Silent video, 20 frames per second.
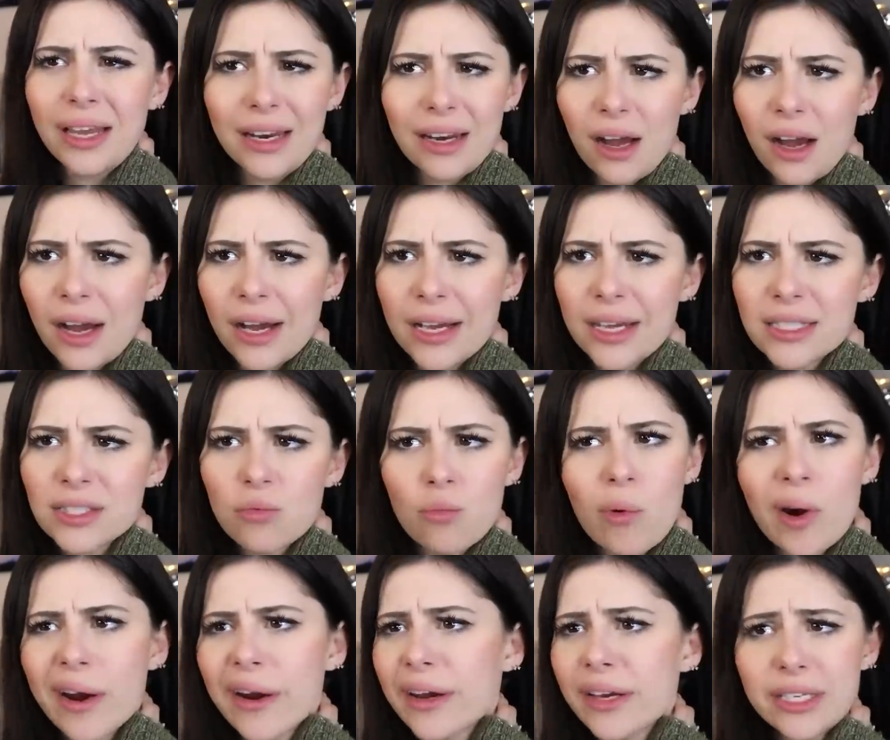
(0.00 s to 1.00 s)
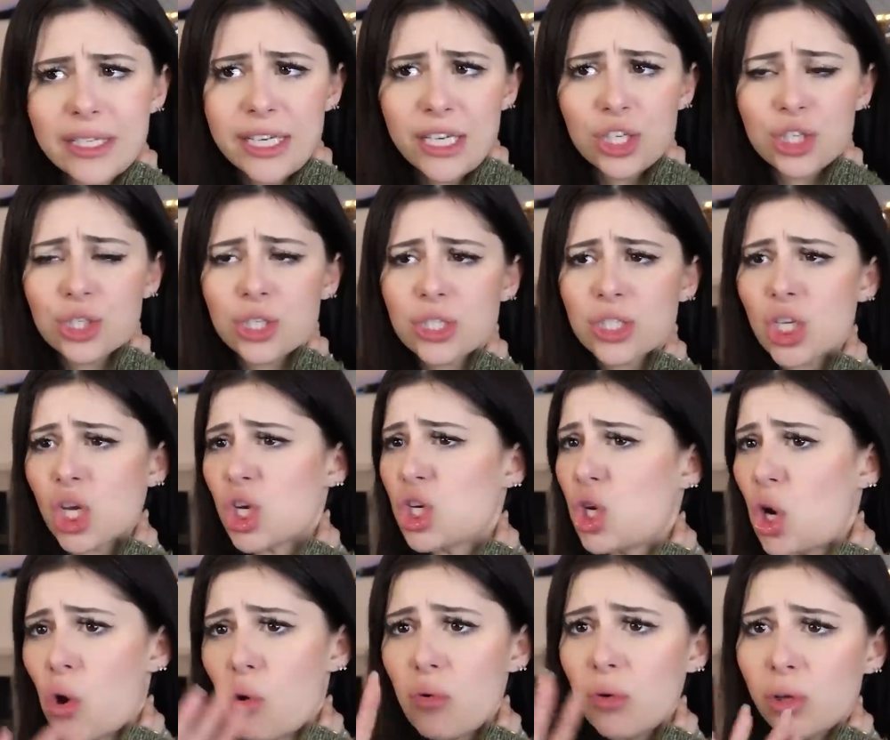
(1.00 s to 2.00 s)
in ice, wearing t-shirts,
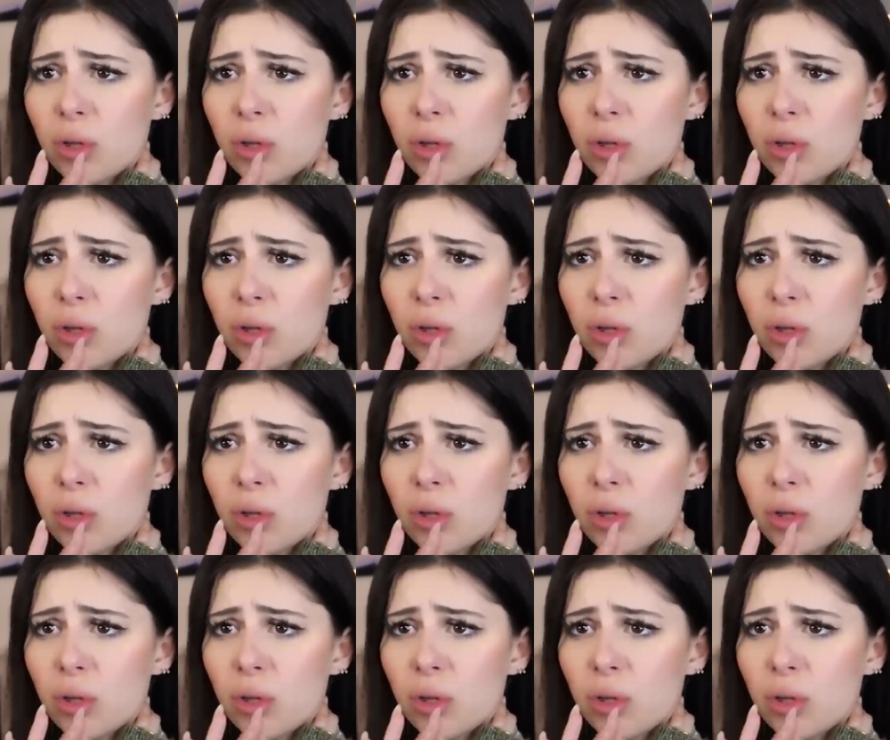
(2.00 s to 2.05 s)
no